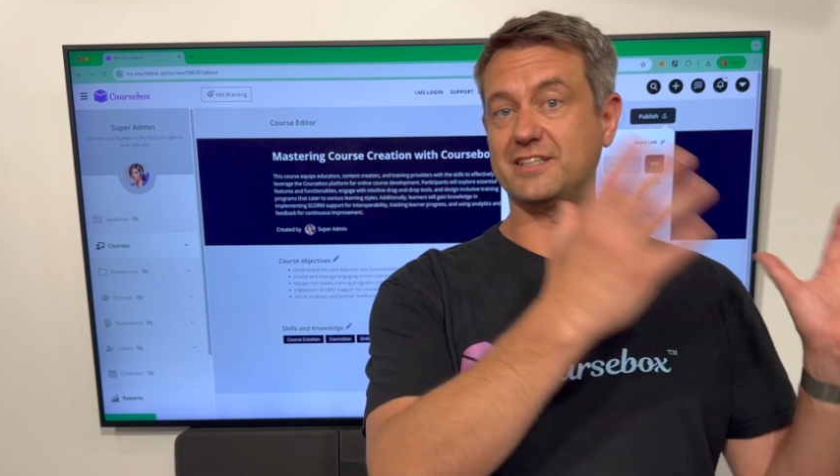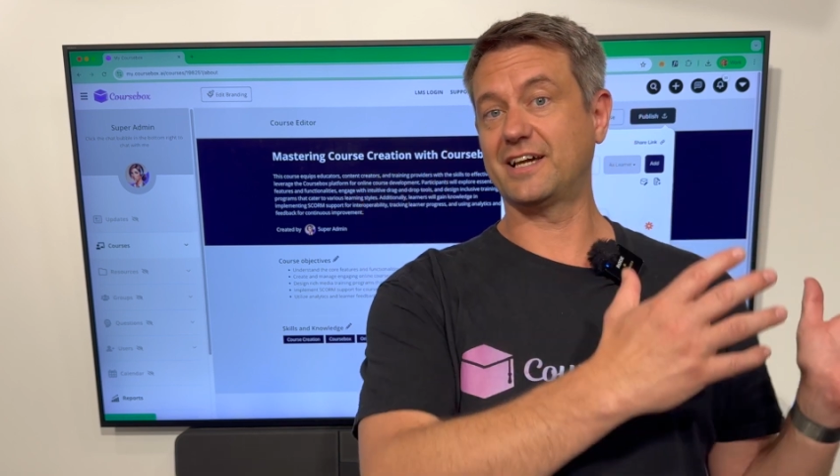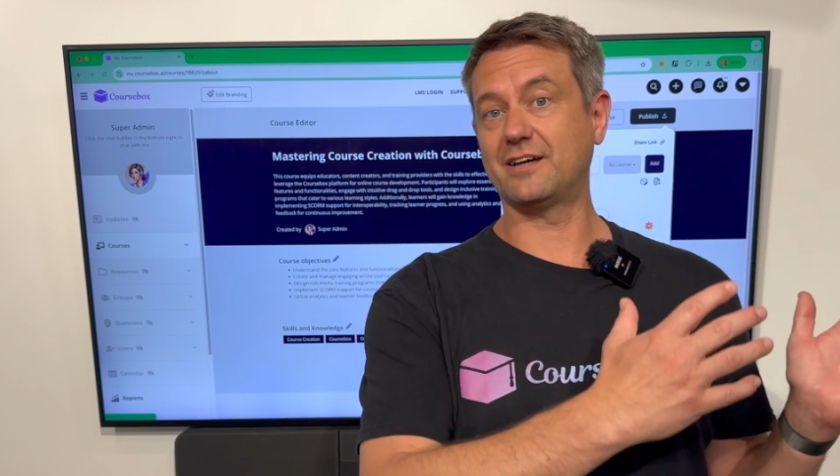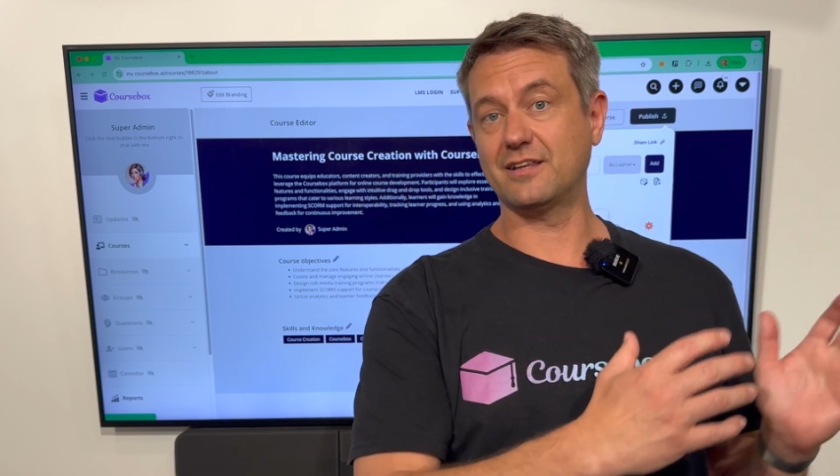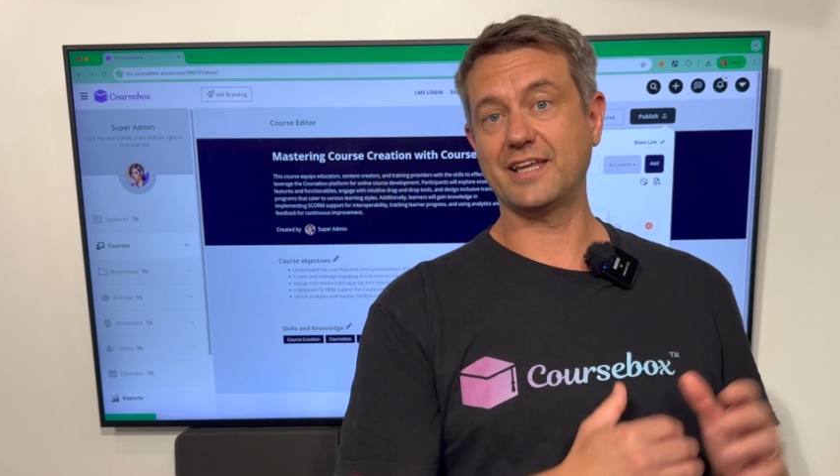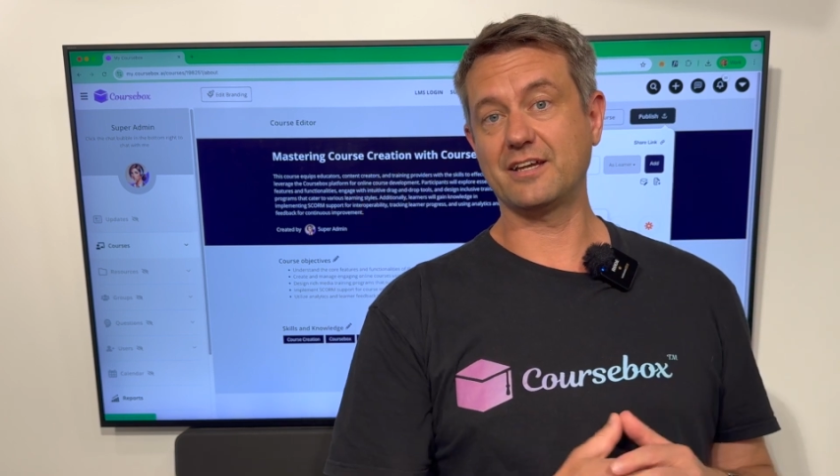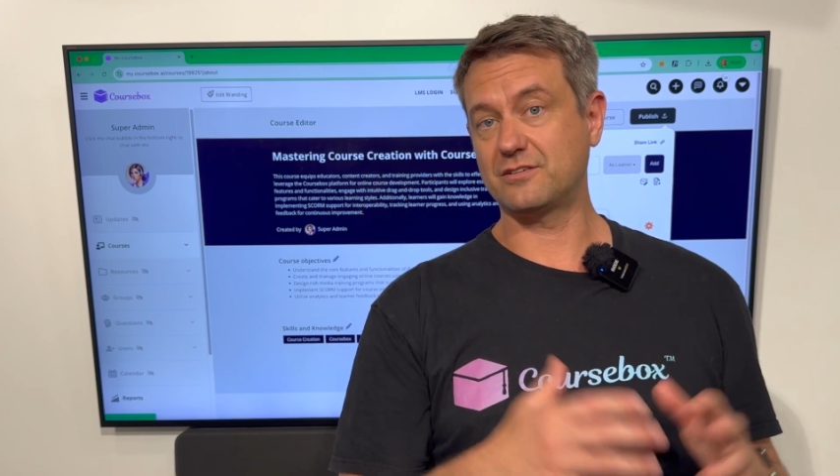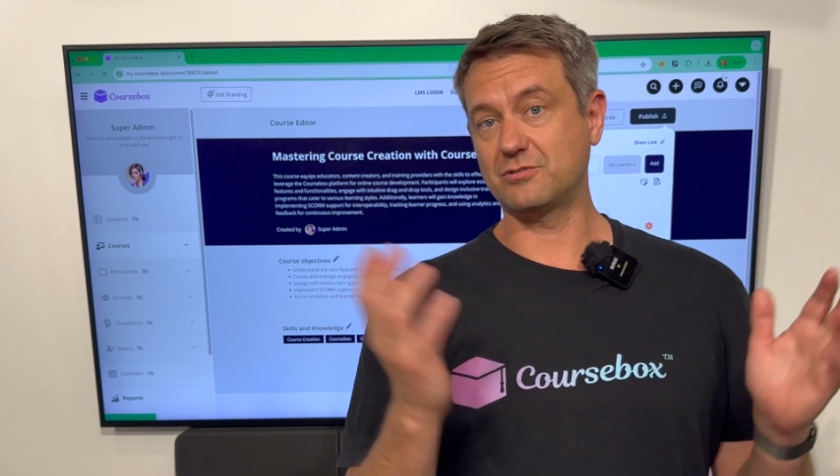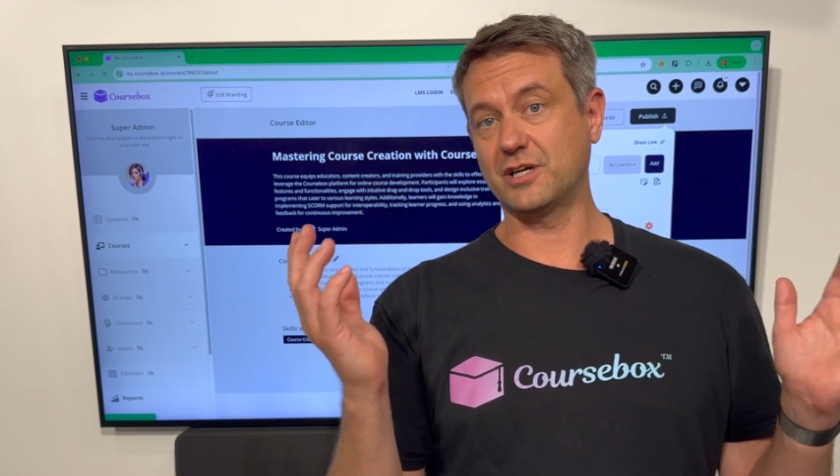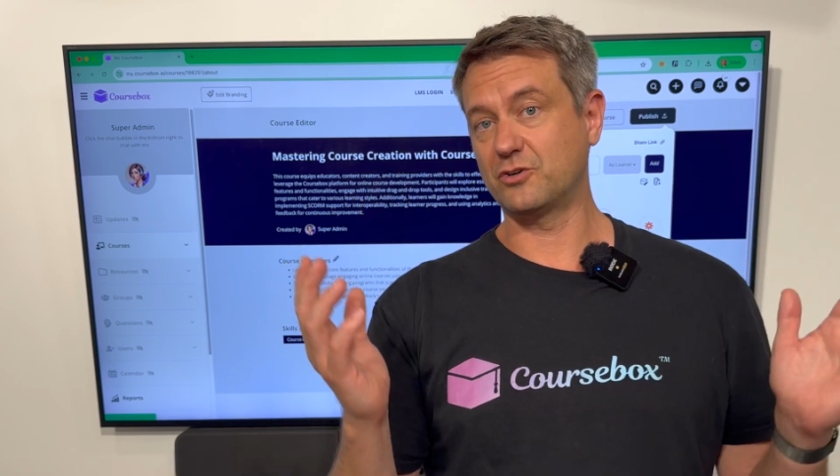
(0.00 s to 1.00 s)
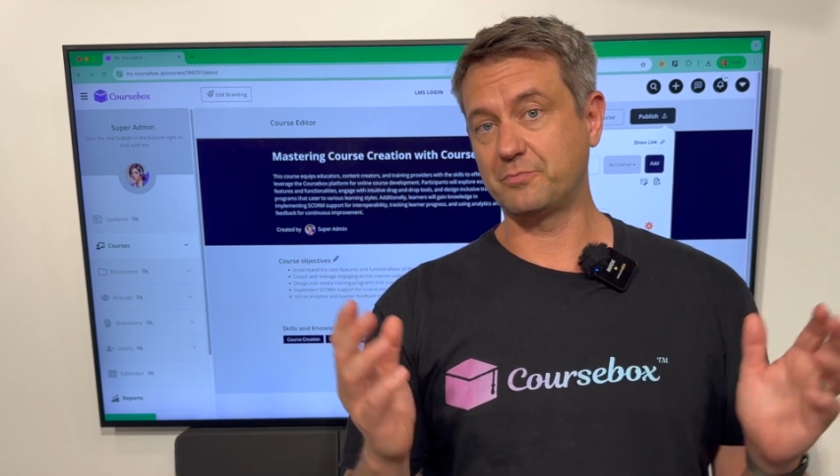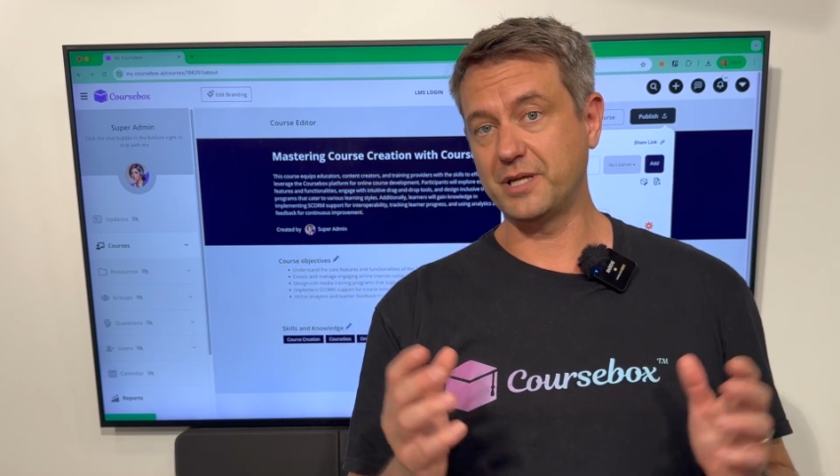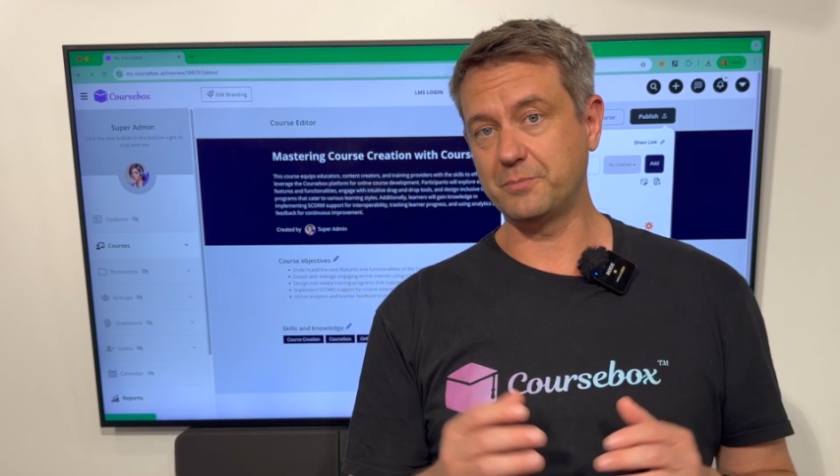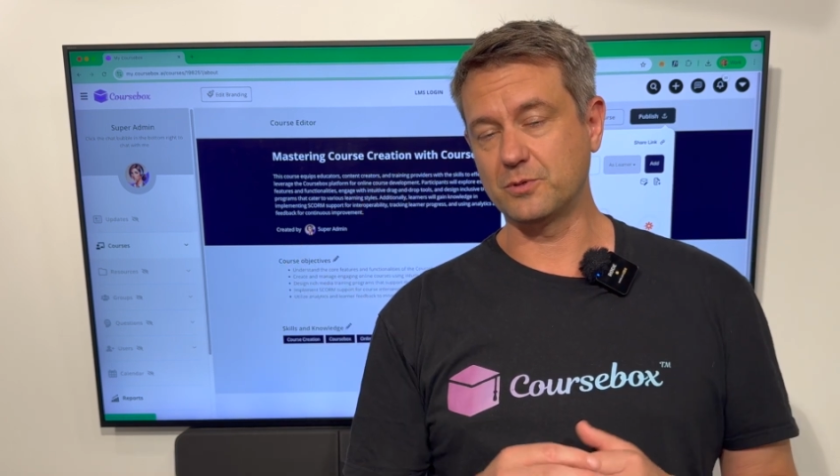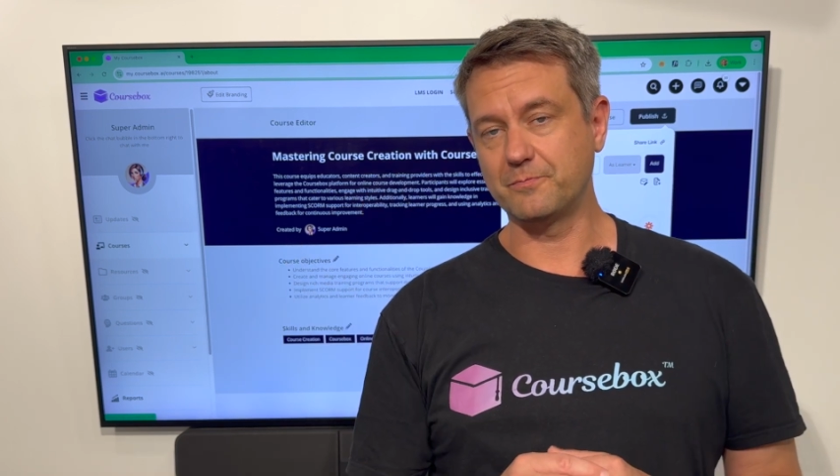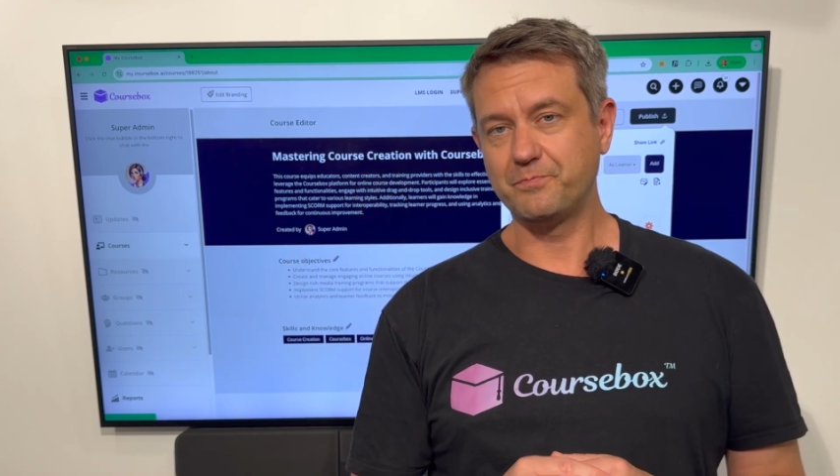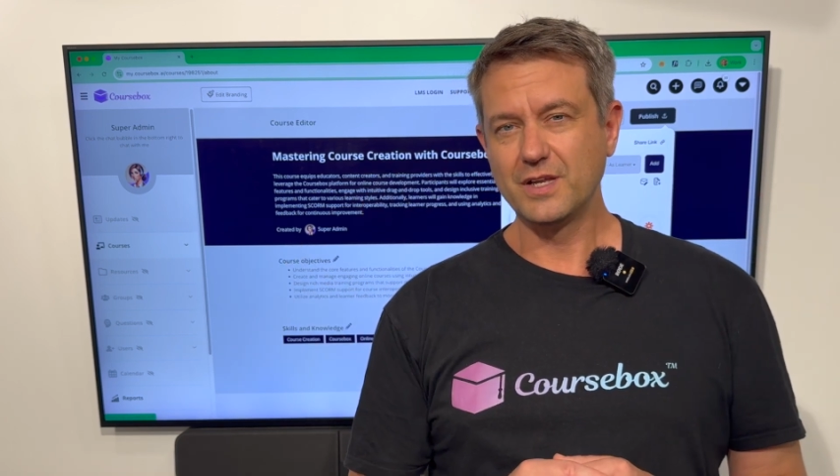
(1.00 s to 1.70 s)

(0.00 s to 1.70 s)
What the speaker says: out a link to 100 people,